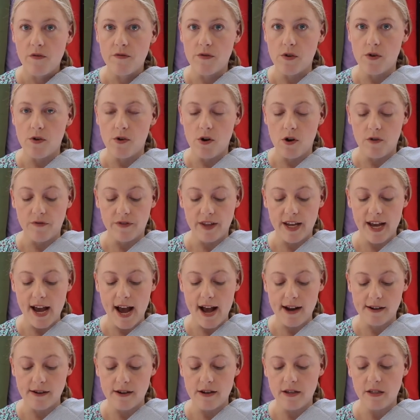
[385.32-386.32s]
of the
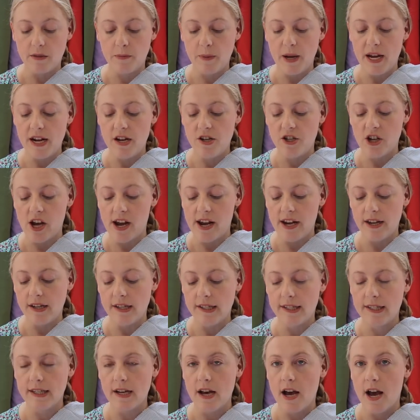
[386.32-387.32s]
Agnes
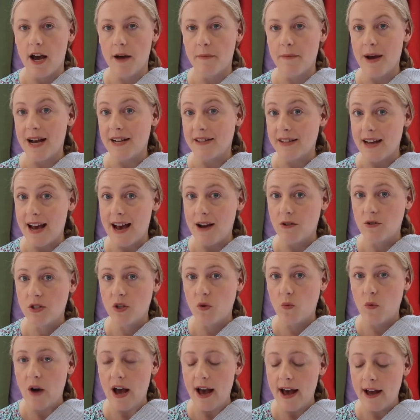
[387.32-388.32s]
PJs as
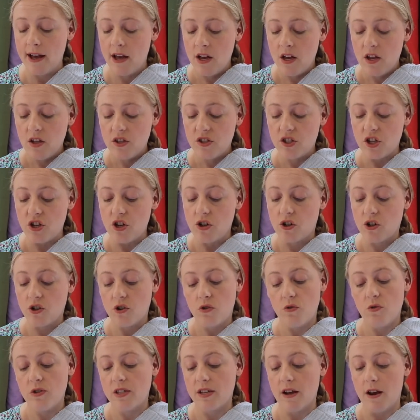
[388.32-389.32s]
outerwear, so you could
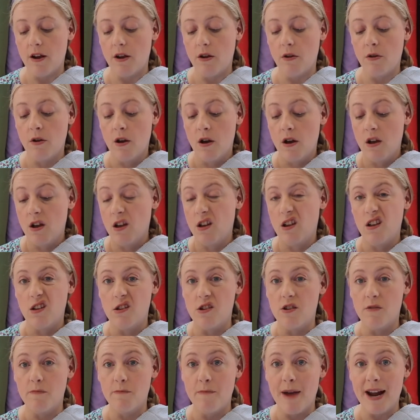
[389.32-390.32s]
also
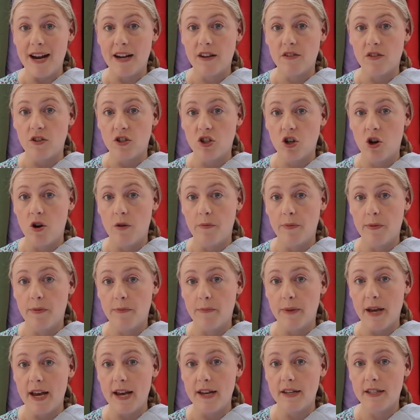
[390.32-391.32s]
make the top
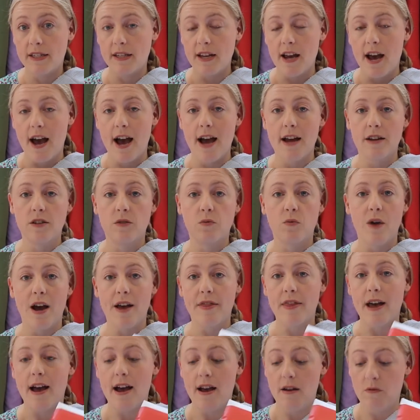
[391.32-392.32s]
bit and
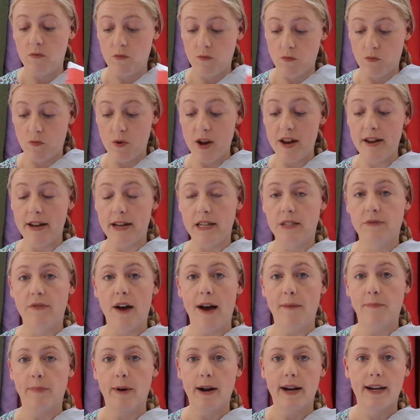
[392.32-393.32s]
wear that in this
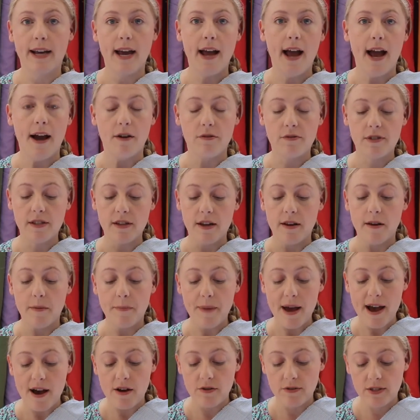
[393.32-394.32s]
fabric out and
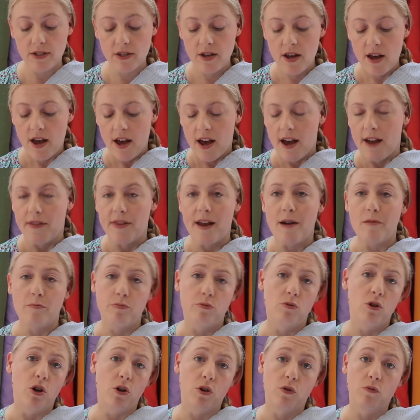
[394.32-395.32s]
about, and
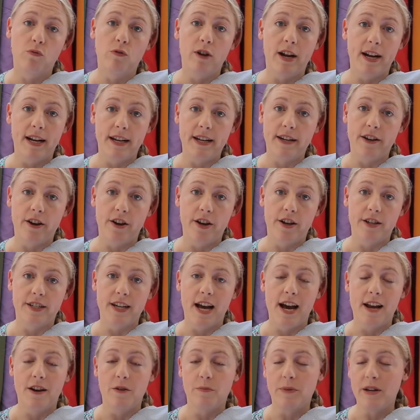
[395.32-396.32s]
that would look really good,
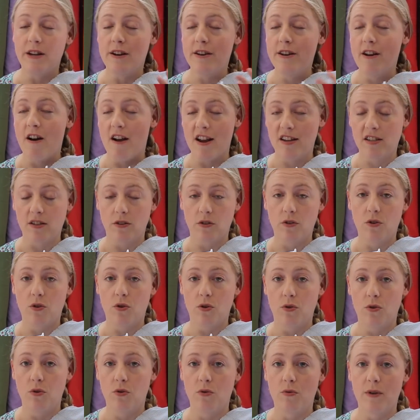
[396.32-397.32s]
and it'd be nice and
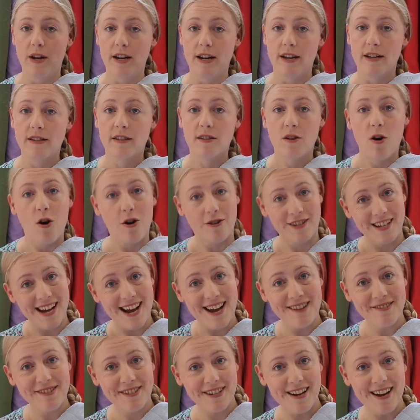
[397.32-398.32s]
cool when it's hot
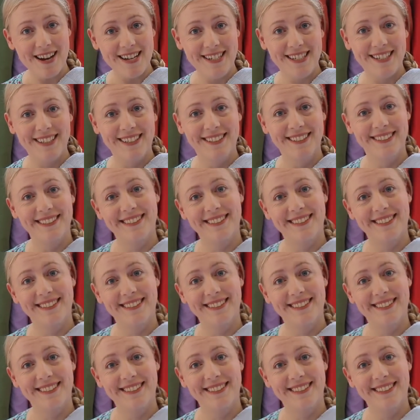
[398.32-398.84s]
outside.